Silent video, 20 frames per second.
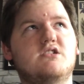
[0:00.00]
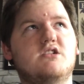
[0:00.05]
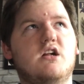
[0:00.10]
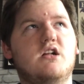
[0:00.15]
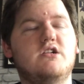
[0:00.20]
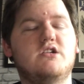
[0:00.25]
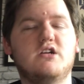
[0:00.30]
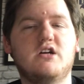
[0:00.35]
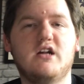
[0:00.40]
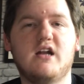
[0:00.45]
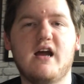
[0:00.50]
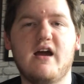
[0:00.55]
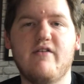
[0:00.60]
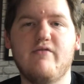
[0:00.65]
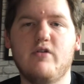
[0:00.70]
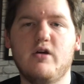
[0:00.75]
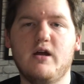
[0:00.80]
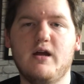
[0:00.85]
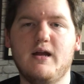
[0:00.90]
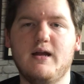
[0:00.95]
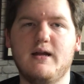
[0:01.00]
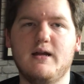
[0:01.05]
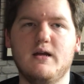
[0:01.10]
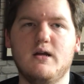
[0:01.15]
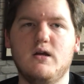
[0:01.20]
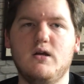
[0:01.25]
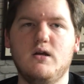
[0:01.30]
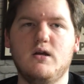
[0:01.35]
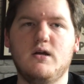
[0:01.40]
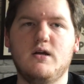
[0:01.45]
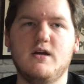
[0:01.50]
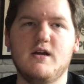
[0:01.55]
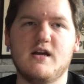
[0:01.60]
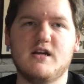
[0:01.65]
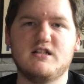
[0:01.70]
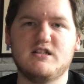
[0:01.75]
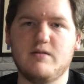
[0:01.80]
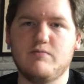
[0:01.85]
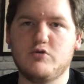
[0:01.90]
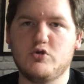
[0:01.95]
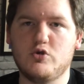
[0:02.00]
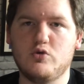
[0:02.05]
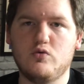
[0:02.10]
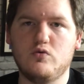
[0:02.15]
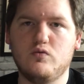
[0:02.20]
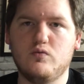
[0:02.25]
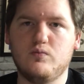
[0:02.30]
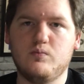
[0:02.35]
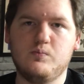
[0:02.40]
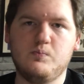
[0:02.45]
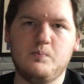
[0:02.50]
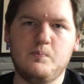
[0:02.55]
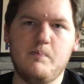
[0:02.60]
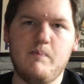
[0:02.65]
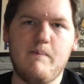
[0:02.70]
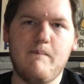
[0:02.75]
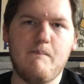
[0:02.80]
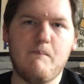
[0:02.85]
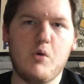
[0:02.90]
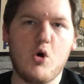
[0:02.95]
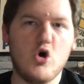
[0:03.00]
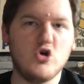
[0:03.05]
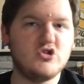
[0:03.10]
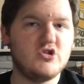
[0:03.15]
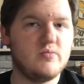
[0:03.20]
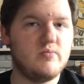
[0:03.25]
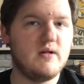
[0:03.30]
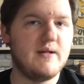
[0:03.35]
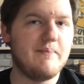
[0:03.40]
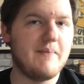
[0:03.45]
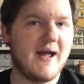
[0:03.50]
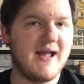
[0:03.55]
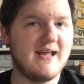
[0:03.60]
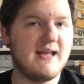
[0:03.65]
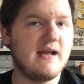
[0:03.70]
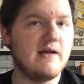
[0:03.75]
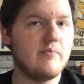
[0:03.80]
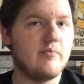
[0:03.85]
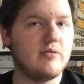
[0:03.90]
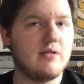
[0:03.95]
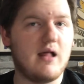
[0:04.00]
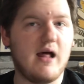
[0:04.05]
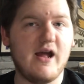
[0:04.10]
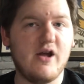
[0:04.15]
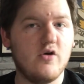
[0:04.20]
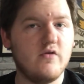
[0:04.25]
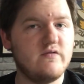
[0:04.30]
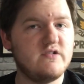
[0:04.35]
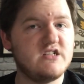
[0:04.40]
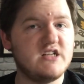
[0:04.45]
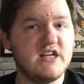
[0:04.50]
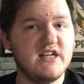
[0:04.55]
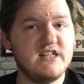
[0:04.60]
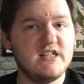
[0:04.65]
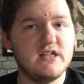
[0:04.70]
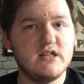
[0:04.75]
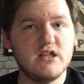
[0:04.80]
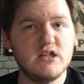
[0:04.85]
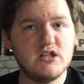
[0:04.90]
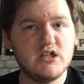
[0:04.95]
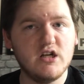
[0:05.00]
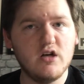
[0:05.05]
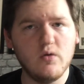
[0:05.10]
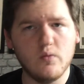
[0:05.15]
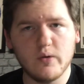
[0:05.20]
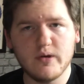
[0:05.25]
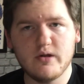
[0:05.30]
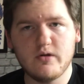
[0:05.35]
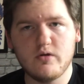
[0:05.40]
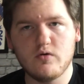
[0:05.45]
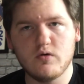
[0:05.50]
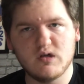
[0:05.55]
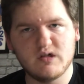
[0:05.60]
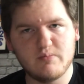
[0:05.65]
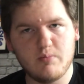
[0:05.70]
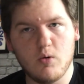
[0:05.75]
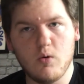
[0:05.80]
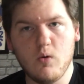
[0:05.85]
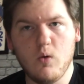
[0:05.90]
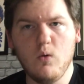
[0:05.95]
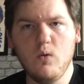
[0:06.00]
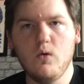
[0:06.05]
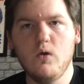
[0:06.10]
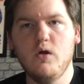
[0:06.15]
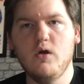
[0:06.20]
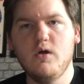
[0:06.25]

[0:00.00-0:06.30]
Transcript: Suns are going to have a exceptional, possibly making playoff season this year with Chris Paul.